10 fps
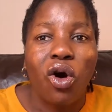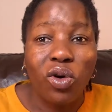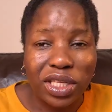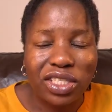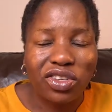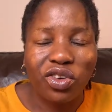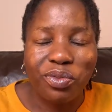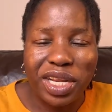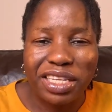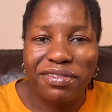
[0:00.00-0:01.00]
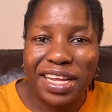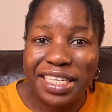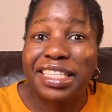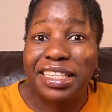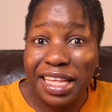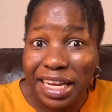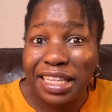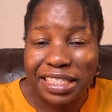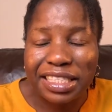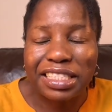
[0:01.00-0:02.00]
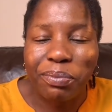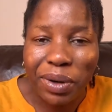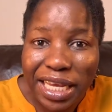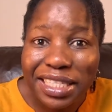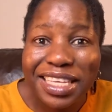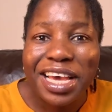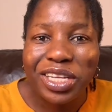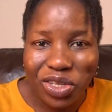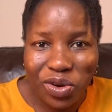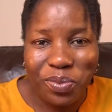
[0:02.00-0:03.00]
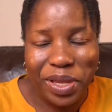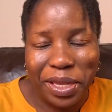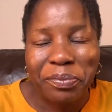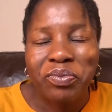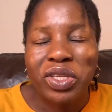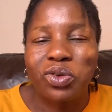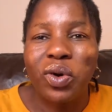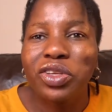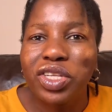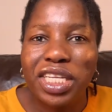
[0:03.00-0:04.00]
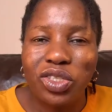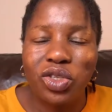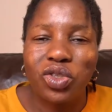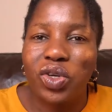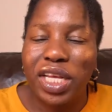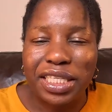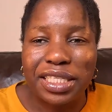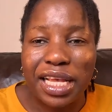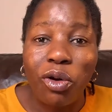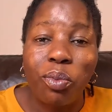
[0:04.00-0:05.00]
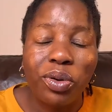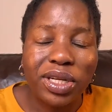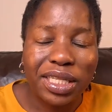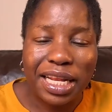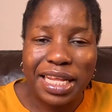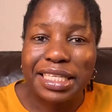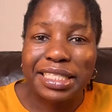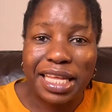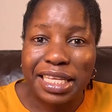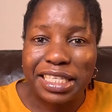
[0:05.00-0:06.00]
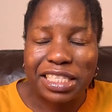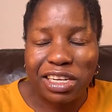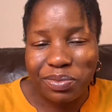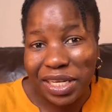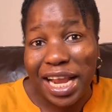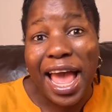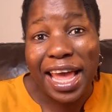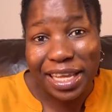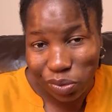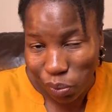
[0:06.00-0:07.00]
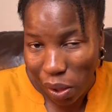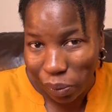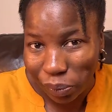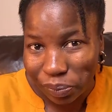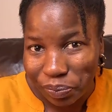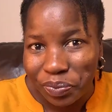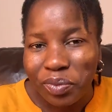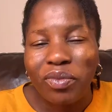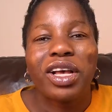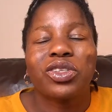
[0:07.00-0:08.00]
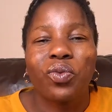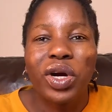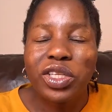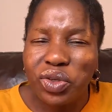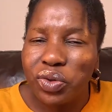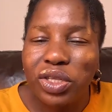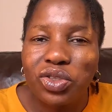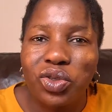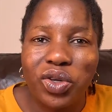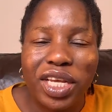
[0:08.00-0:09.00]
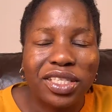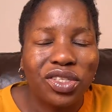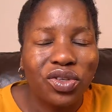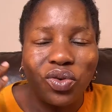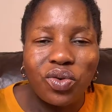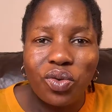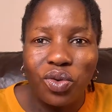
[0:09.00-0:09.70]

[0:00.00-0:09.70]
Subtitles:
on this recruitment event, then this is the place to be. So what you need to do is, I'll put the links in the description as well. So what you're going to do is you